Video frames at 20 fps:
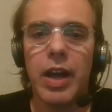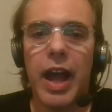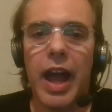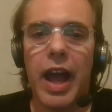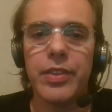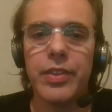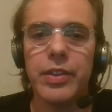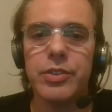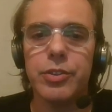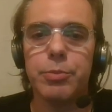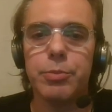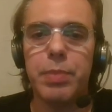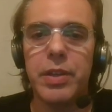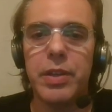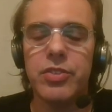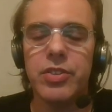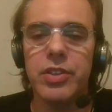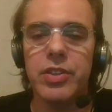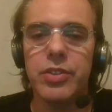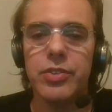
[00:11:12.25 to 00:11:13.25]
other
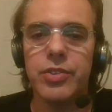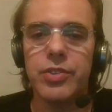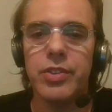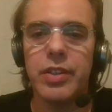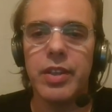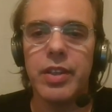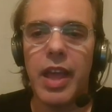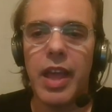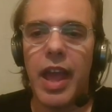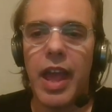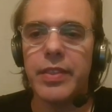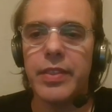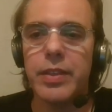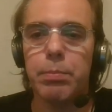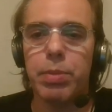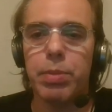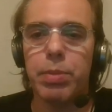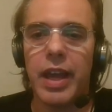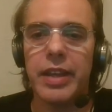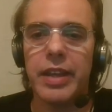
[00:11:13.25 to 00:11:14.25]
species, and the
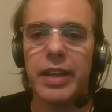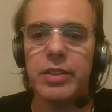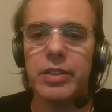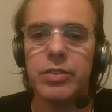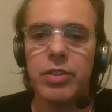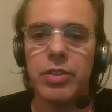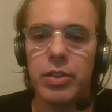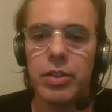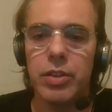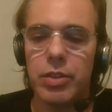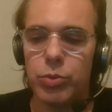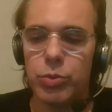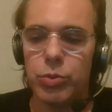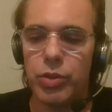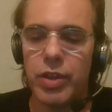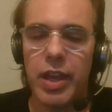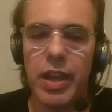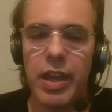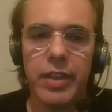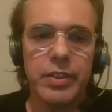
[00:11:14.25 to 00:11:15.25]
planet
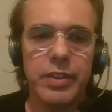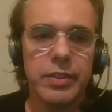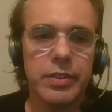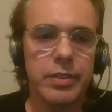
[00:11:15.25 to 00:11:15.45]
together,